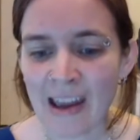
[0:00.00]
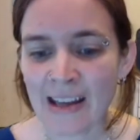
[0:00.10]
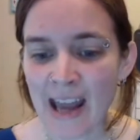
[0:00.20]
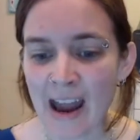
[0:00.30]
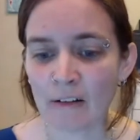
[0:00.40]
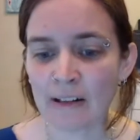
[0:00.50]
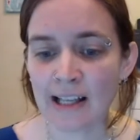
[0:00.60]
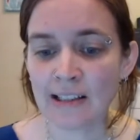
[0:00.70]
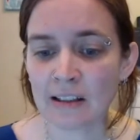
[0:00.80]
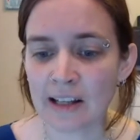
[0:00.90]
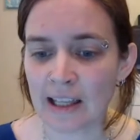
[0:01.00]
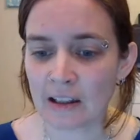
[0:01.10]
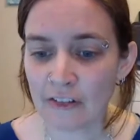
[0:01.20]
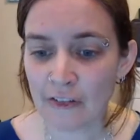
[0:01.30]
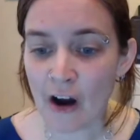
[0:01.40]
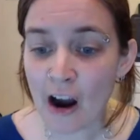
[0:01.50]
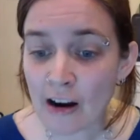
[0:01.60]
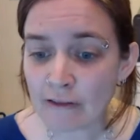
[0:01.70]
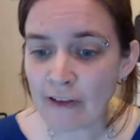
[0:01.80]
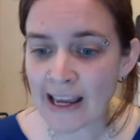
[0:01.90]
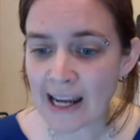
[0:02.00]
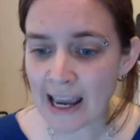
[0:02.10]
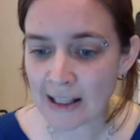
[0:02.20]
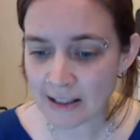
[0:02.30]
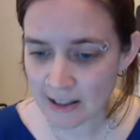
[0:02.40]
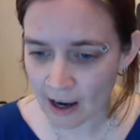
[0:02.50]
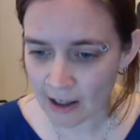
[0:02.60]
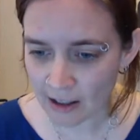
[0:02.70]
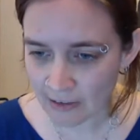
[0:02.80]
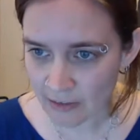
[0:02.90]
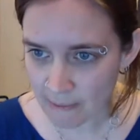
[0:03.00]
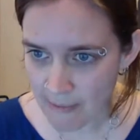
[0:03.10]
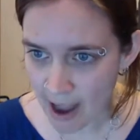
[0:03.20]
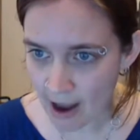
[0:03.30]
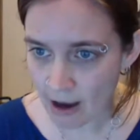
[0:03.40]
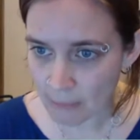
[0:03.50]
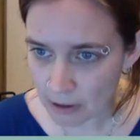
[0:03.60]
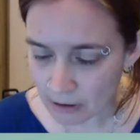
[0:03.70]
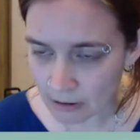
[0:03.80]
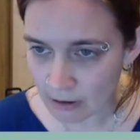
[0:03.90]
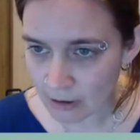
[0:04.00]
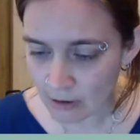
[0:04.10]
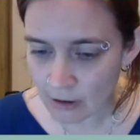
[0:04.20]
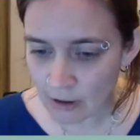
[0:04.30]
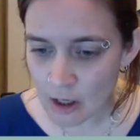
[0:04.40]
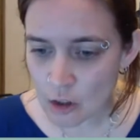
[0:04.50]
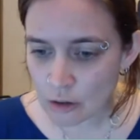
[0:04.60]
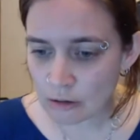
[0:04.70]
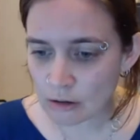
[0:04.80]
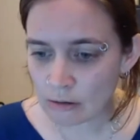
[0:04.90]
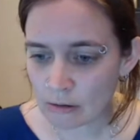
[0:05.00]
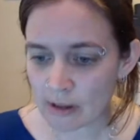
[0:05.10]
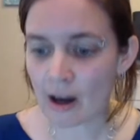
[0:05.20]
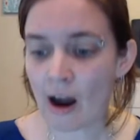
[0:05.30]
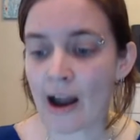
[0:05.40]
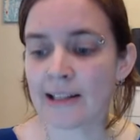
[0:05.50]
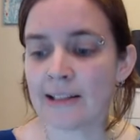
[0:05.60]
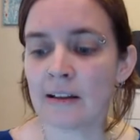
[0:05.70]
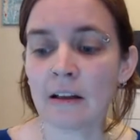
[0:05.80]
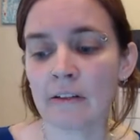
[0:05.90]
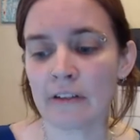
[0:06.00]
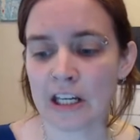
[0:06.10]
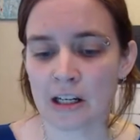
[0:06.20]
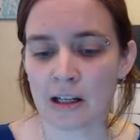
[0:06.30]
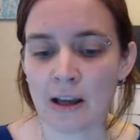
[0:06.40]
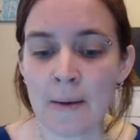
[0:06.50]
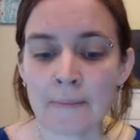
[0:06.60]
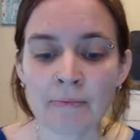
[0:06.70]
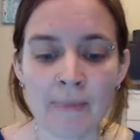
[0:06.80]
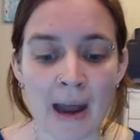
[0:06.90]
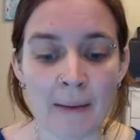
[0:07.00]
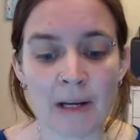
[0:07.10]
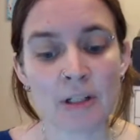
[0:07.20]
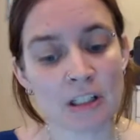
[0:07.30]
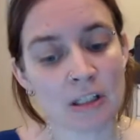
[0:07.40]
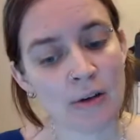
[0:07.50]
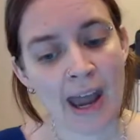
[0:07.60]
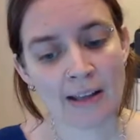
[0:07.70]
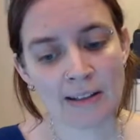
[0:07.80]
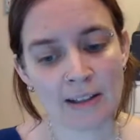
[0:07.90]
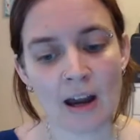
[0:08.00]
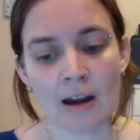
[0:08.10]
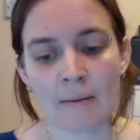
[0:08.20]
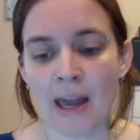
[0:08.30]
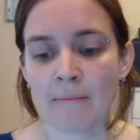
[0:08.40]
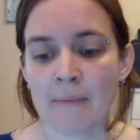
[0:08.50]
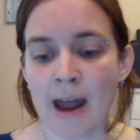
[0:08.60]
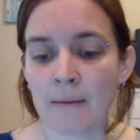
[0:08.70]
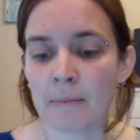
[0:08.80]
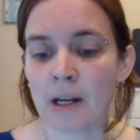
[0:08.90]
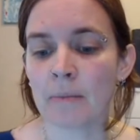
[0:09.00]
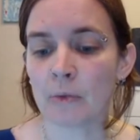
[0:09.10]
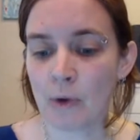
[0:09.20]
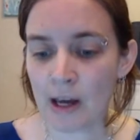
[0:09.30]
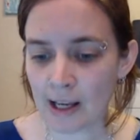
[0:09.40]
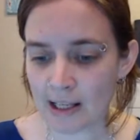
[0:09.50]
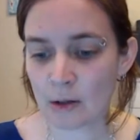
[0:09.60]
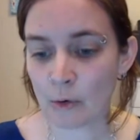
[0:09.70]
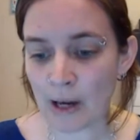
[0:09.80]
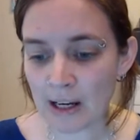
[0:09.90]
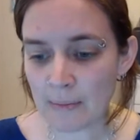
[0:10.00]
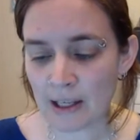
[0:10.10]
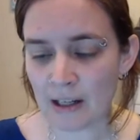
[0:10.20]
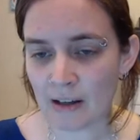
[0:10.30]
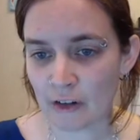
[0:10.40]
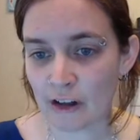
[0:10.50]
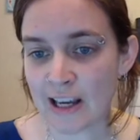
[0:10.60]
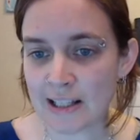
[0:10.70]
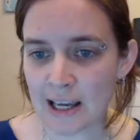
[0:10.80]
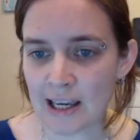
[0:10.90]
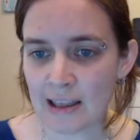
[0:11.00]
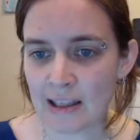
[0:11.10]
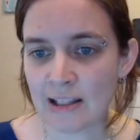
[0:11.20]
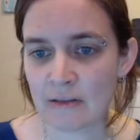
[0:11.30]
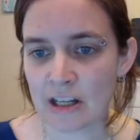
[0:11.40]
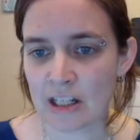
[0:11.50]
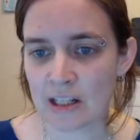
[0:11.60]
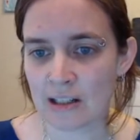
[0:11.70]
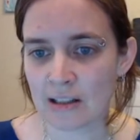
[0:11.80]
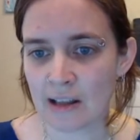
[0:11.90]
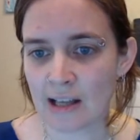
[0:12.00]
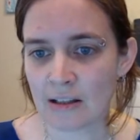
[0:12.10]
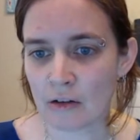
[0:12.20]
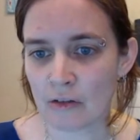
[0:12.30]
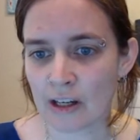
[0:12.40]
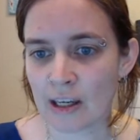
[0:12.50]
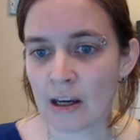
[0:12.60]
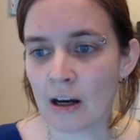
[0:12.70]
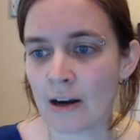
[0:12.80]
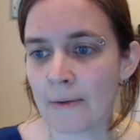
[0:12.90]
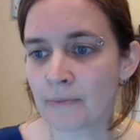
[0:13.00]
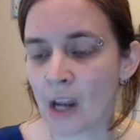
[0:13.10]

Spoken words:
Now let's look at the far right-hand side of the map, the high silica region. Map number 2 has some, and map number 1 has quite a bit of crazing in this region. So that's over here,